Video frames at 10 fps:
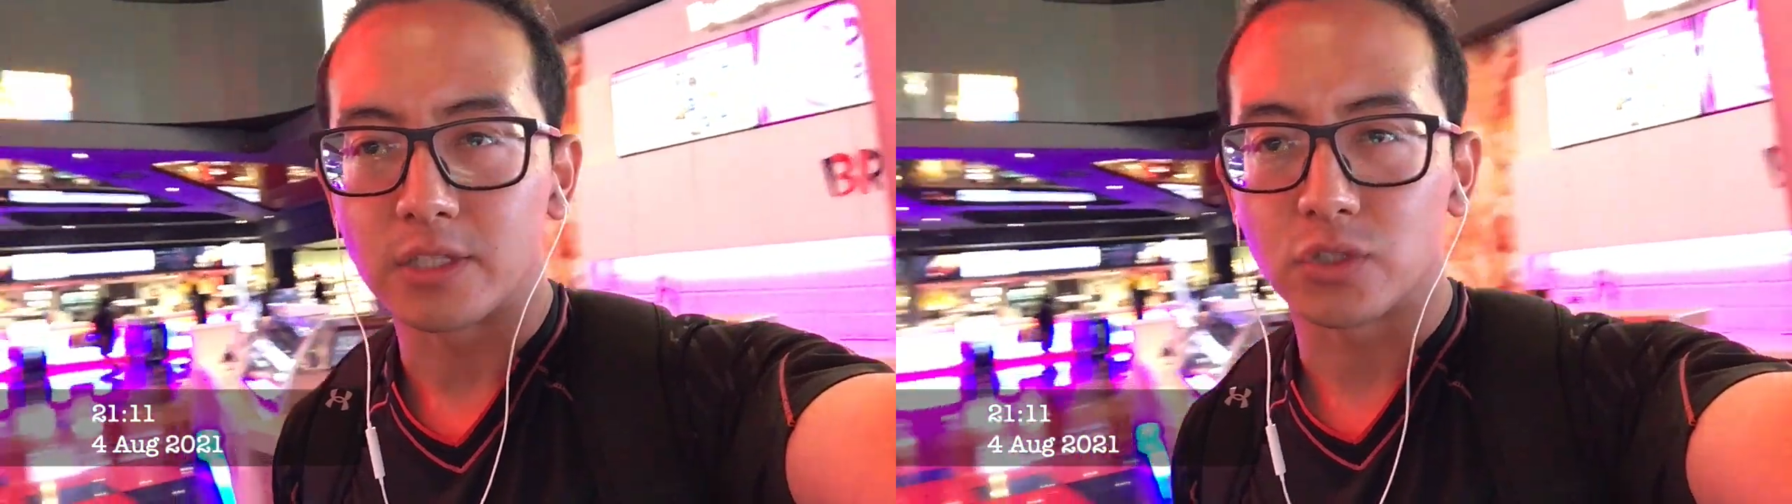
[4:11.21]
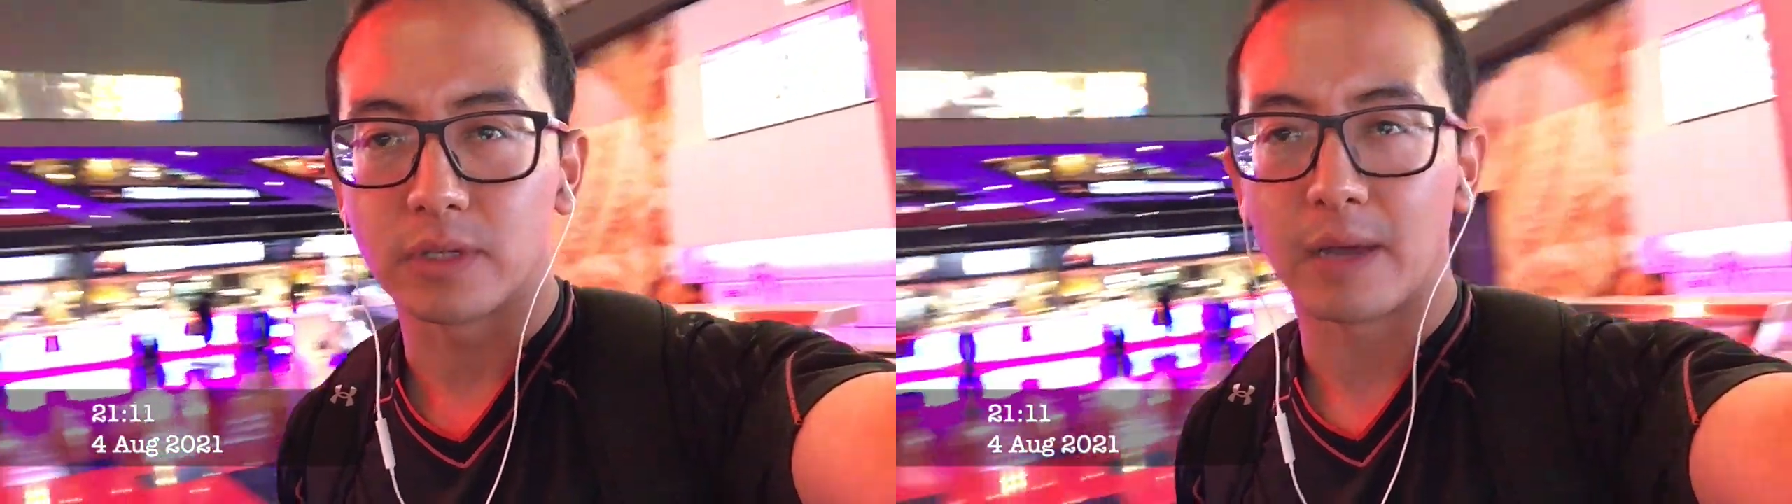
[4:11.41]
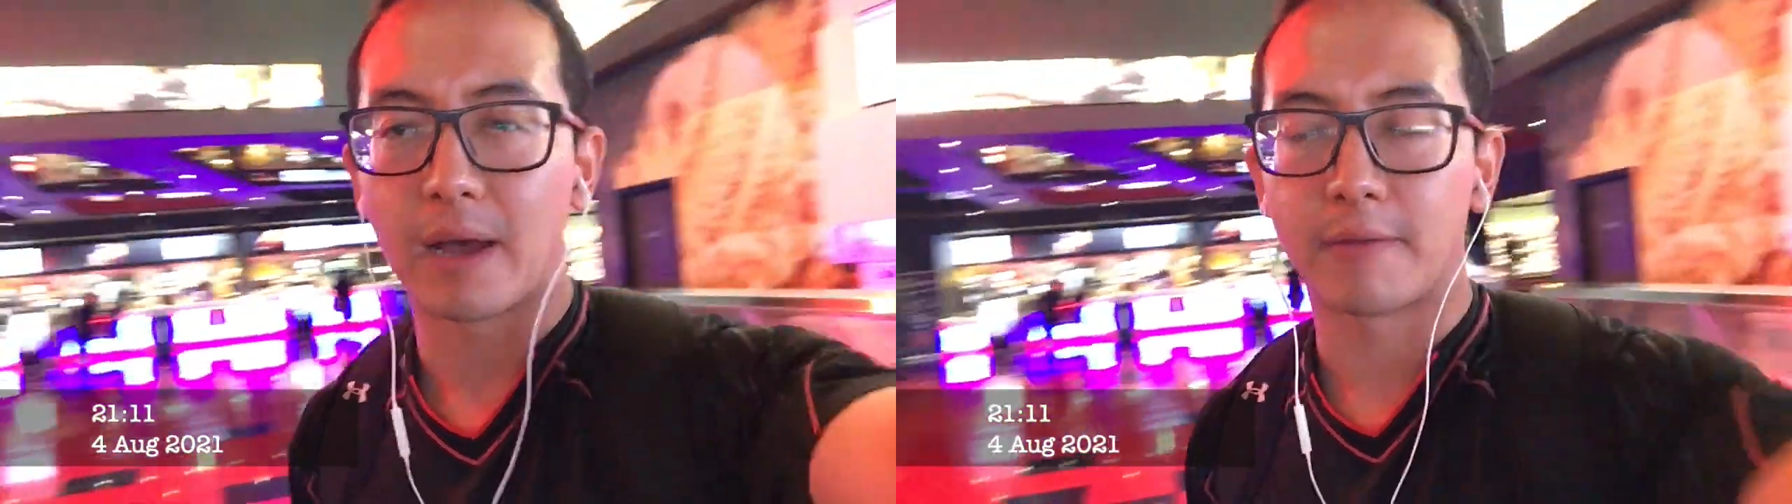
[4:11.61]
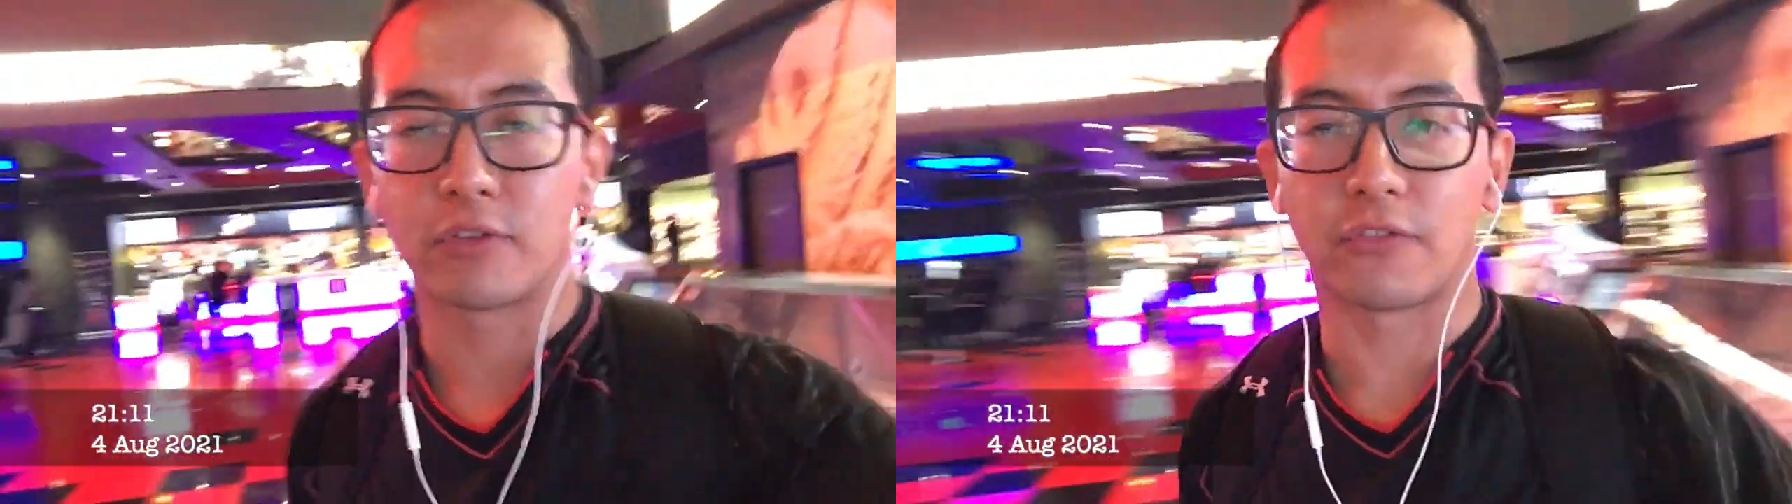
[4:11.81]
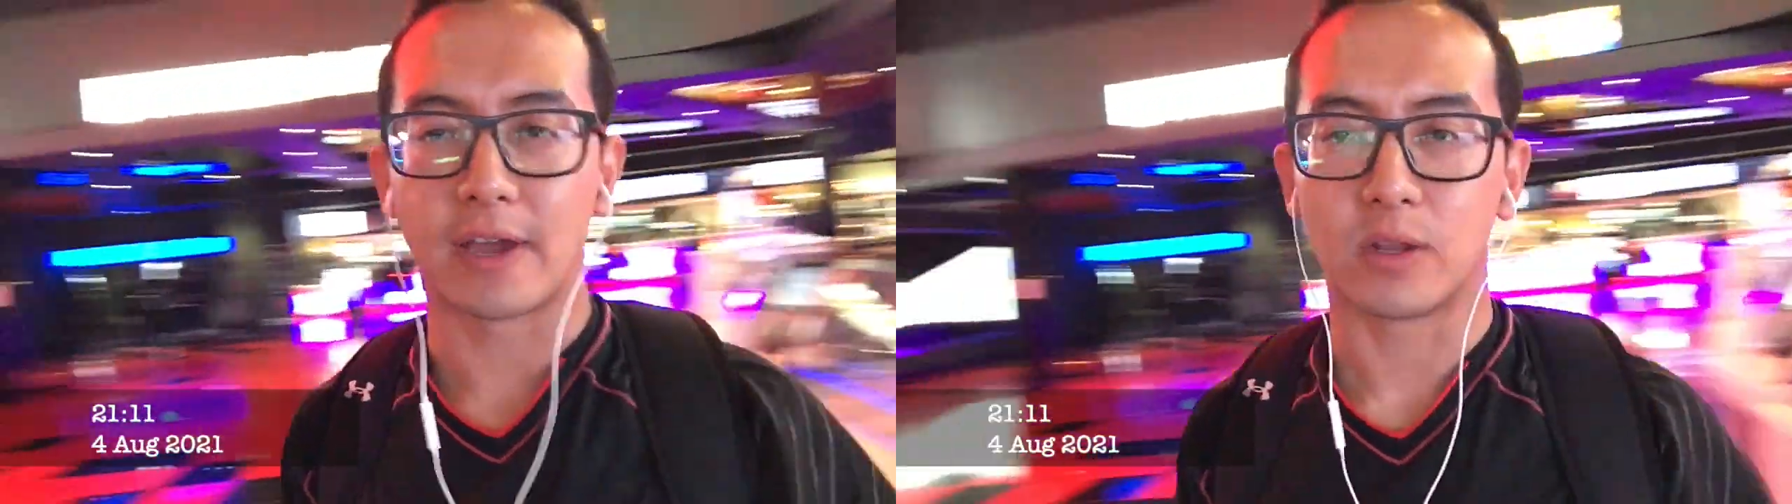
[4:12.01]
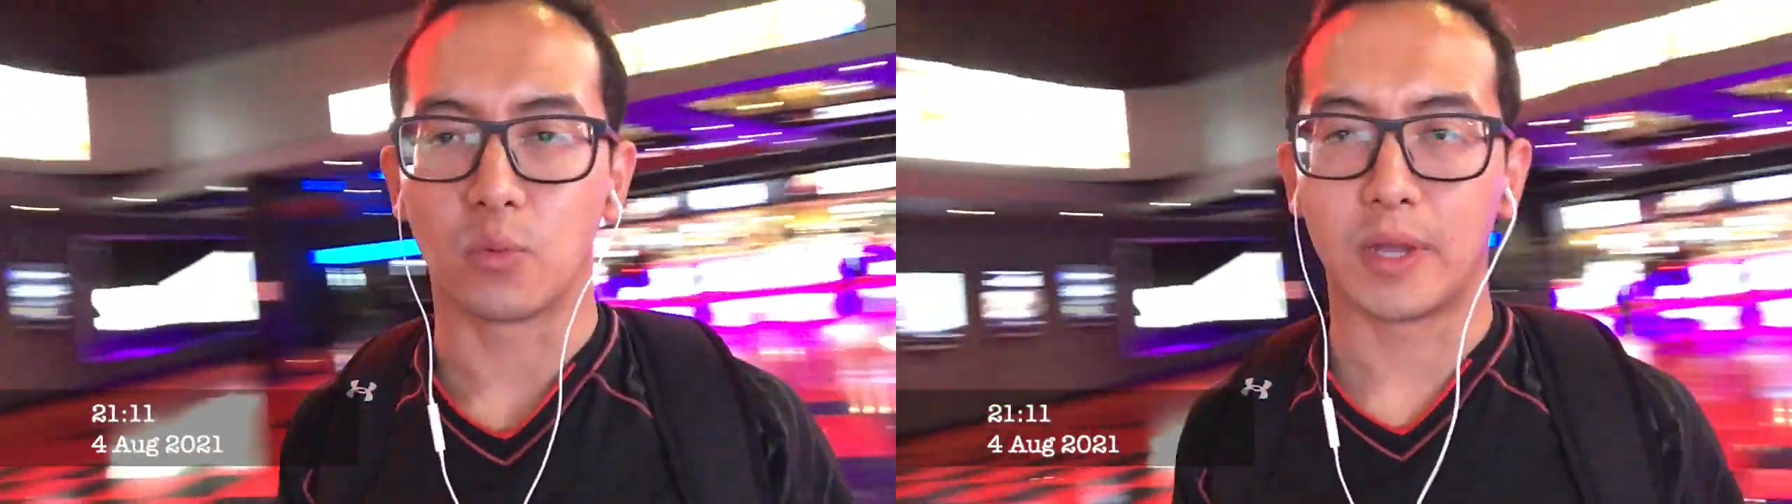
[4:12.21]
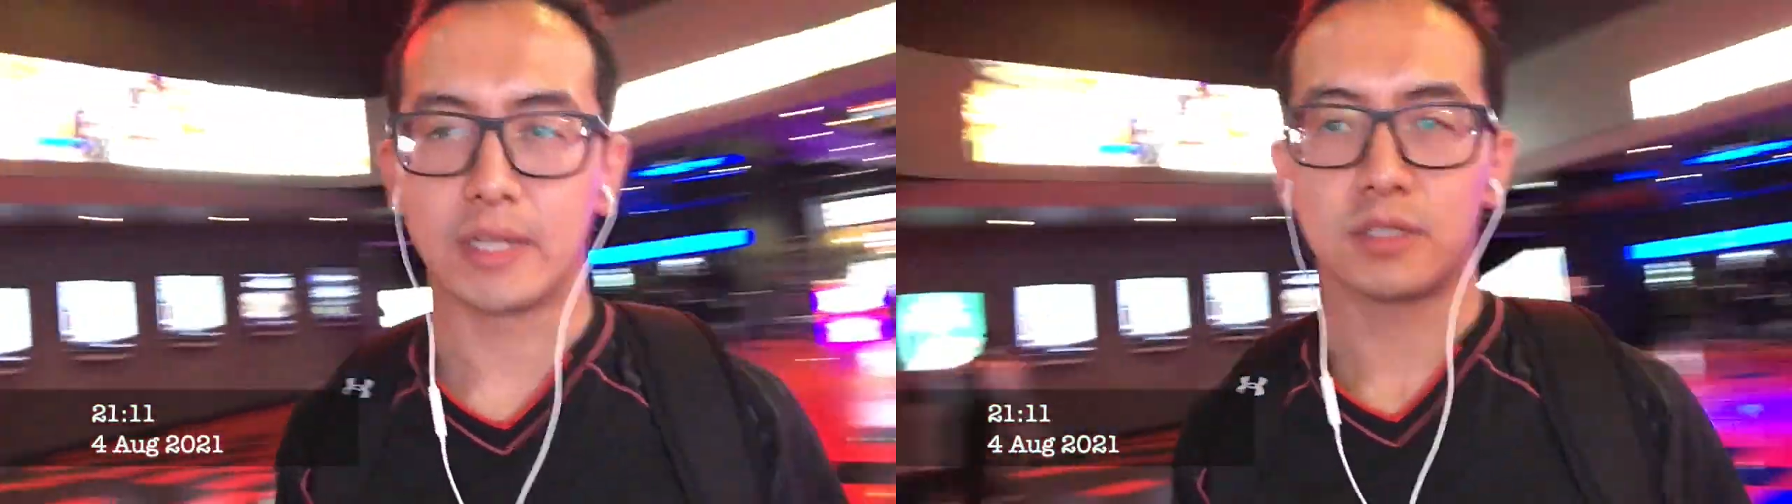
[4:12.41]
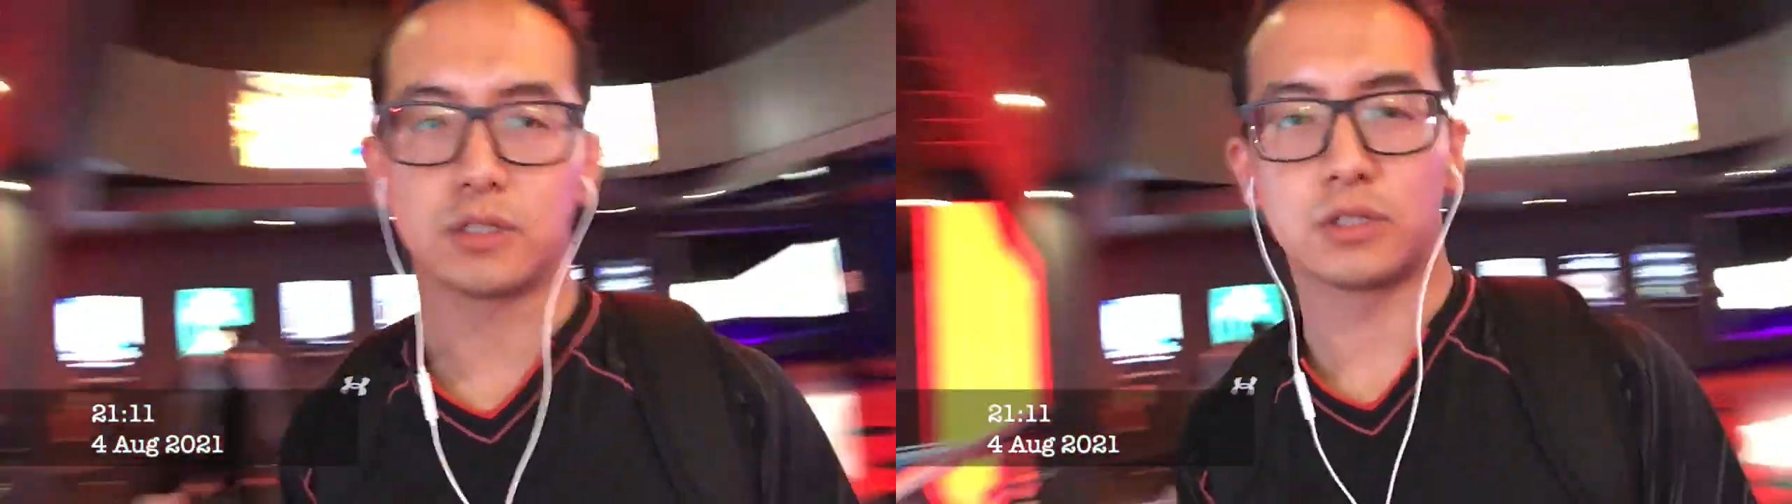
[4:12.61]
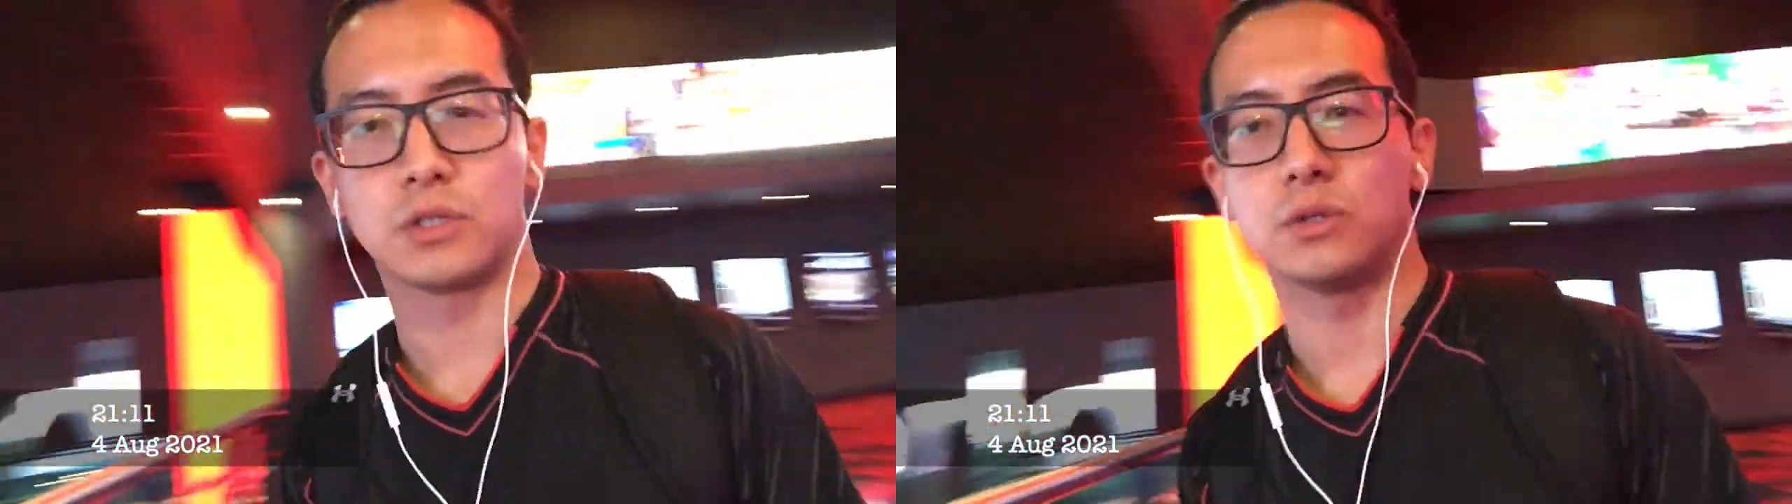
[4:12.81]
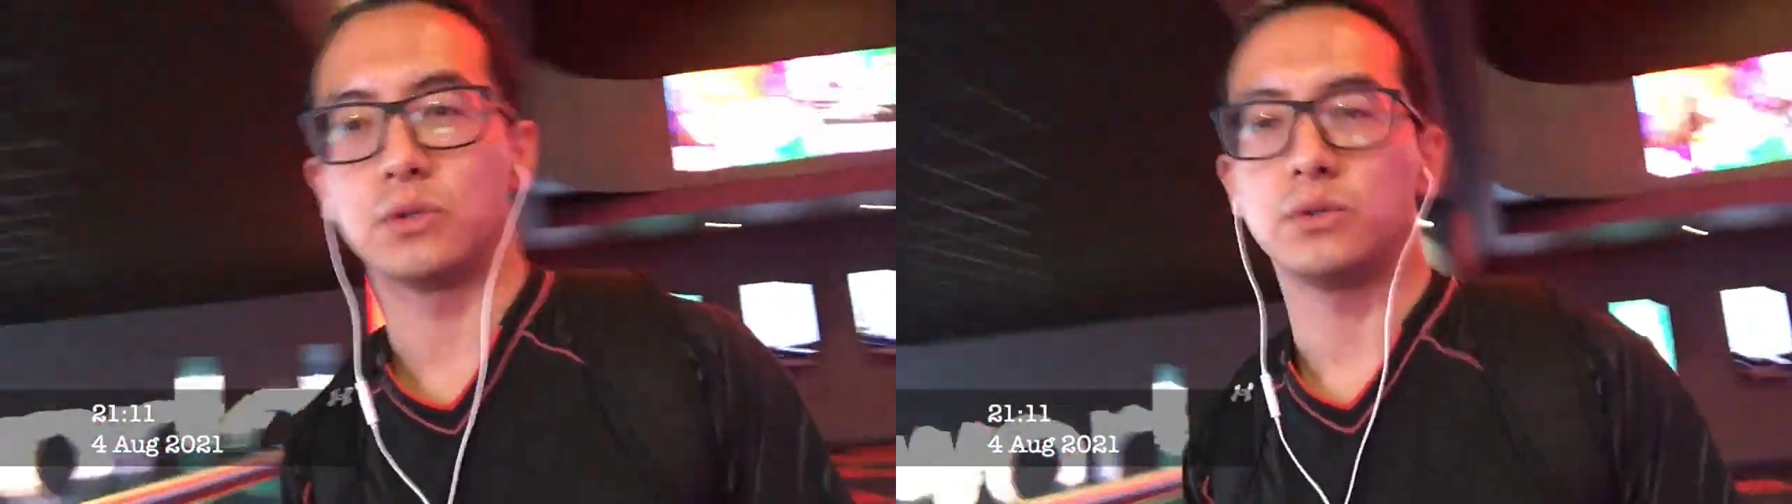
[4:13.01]
So now I have to find a way
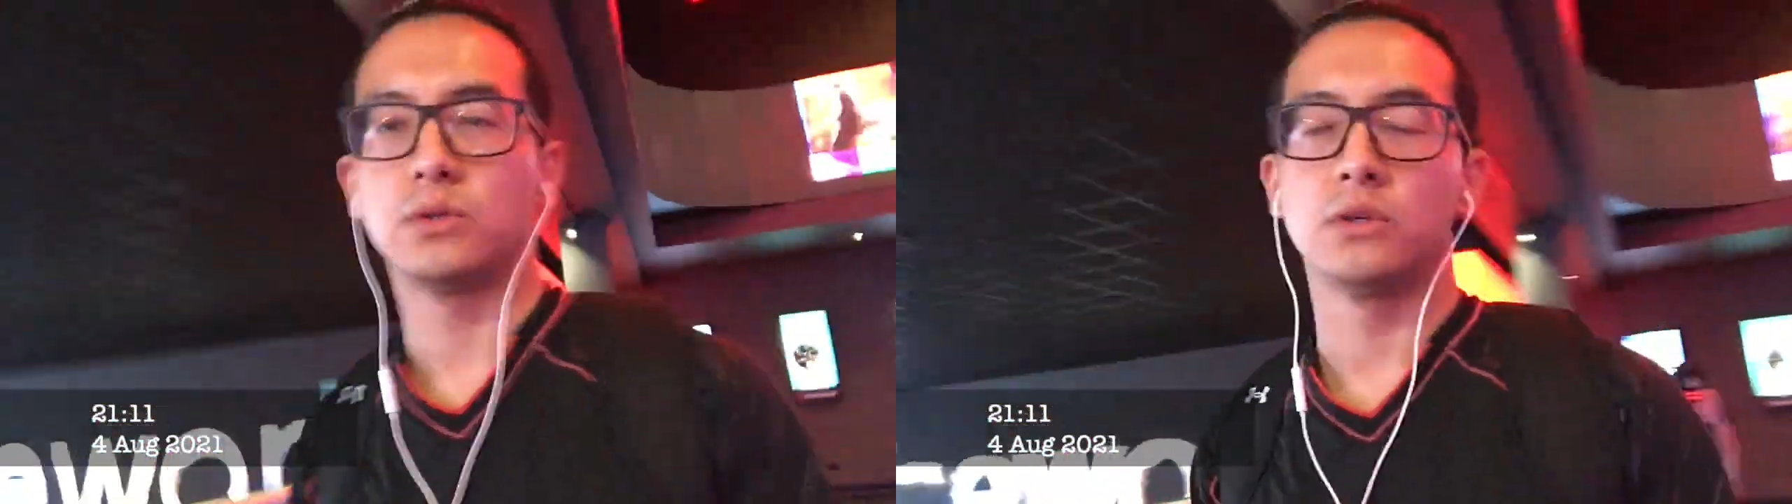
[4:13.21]
to